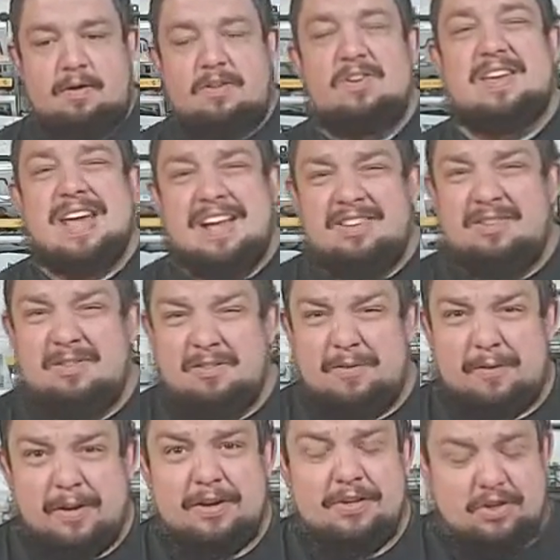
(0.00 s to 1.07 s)
You can use
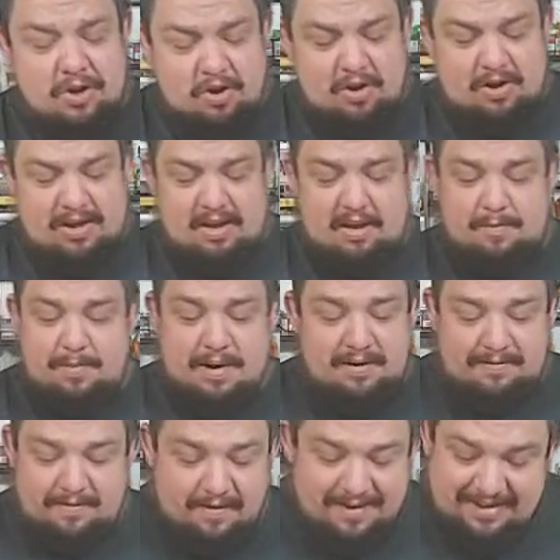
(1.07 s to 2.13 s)
fresh garlic, but I
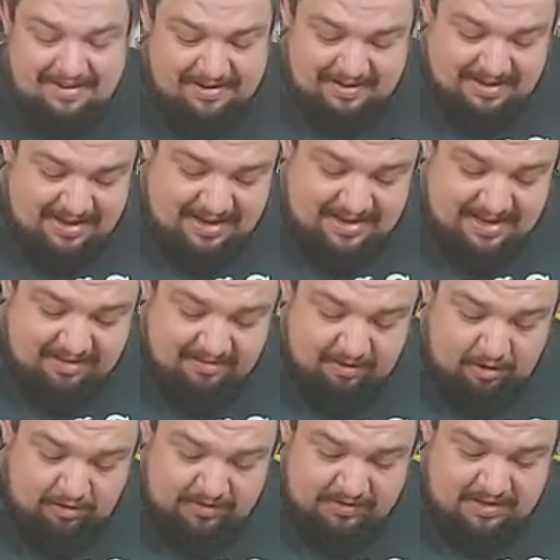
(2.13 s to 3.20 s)
find it gets
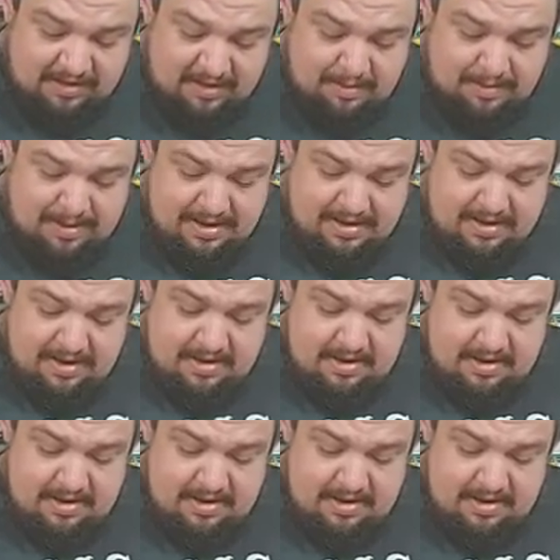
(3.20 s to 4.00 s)
lost in it a bit.